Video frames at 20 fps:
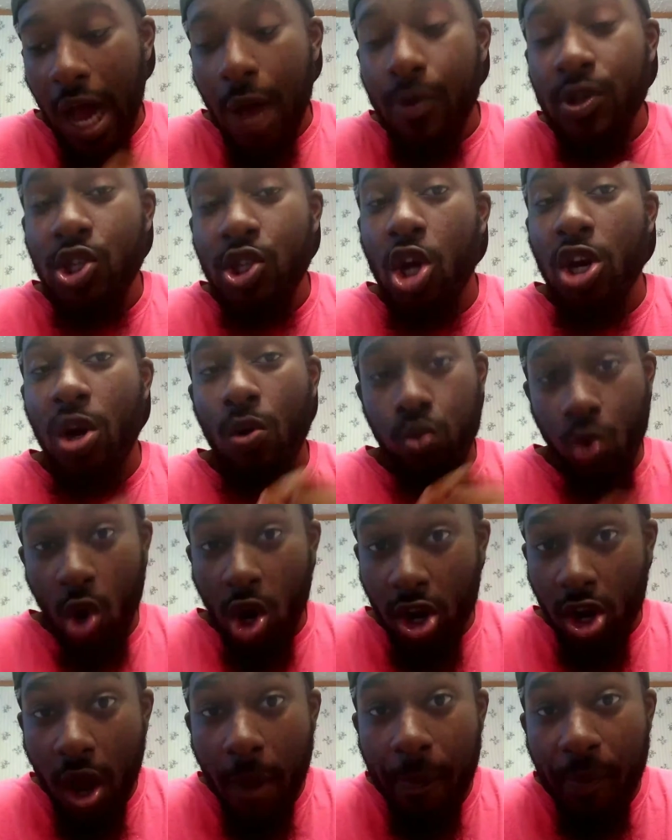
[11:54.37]
I was gonna
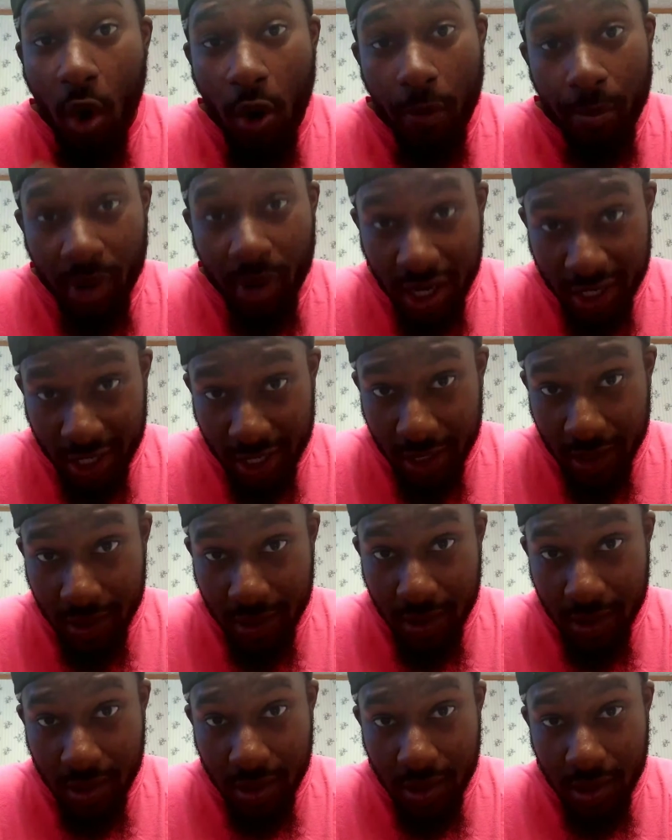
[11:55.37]
run up on
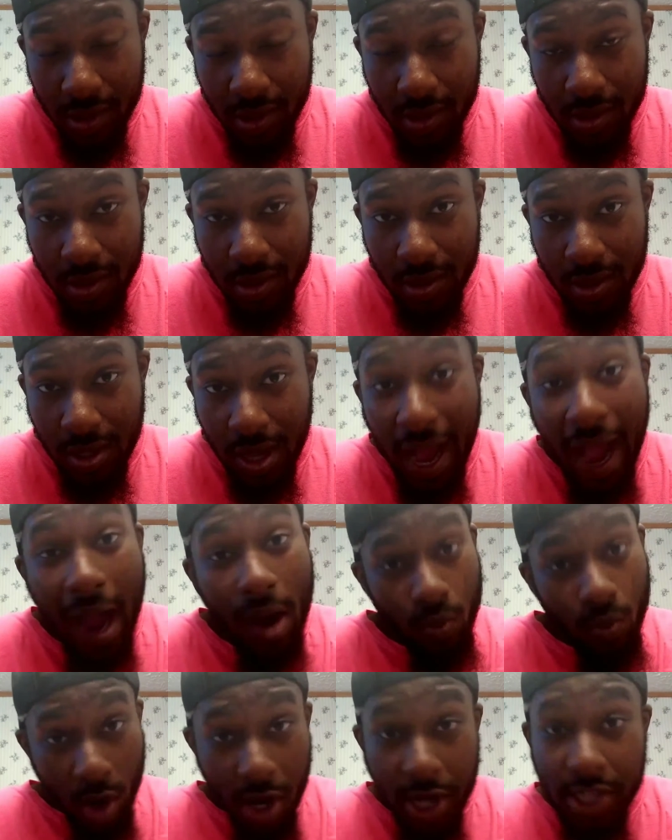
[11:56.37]
Bucky
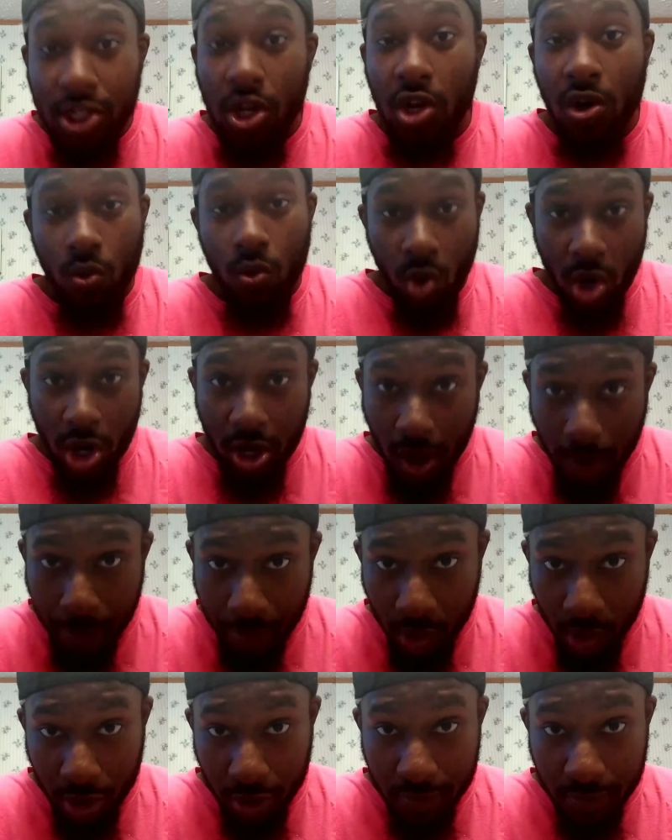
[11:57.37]
I was gonna run
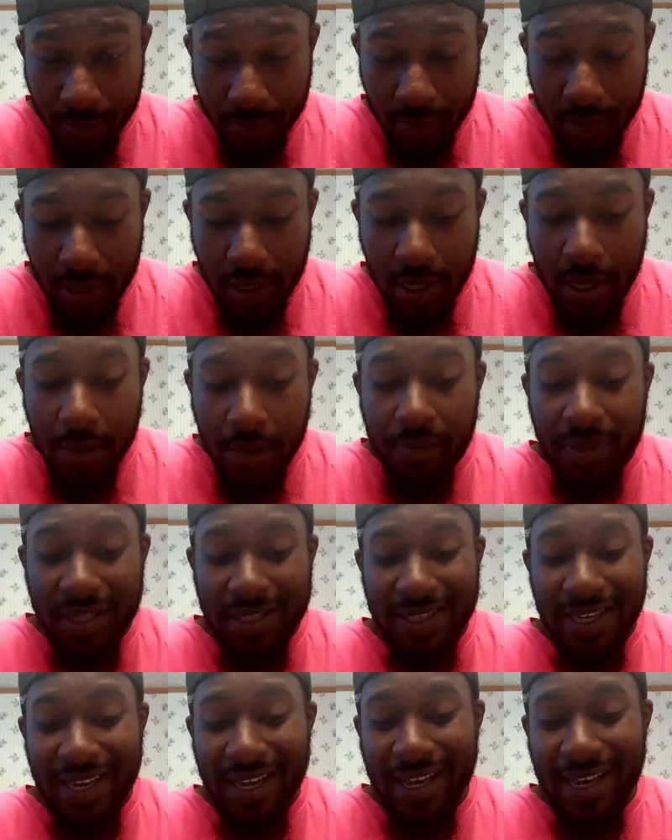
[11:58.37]
up on him, but